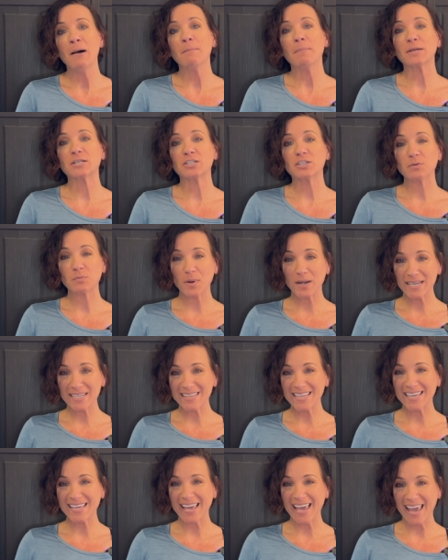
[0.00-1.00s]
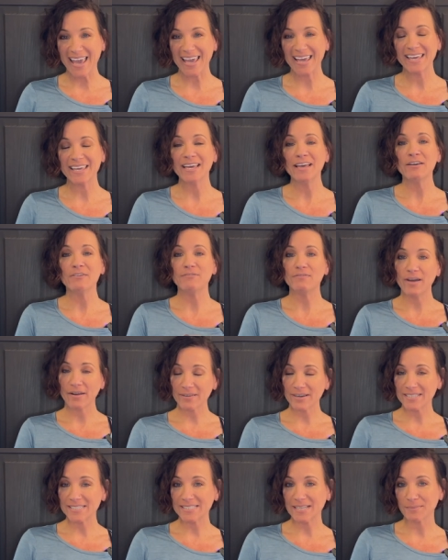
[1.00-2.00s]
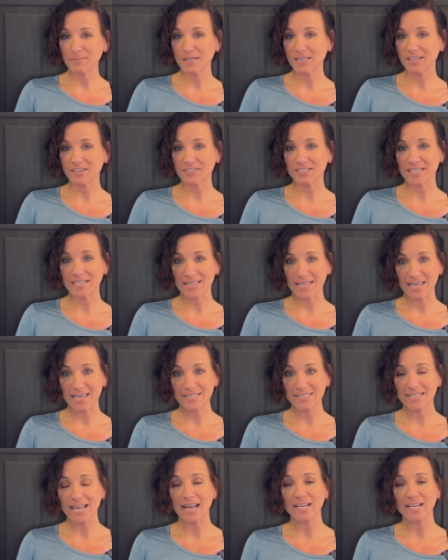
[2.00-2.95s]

but she wanted the cake very similar to this.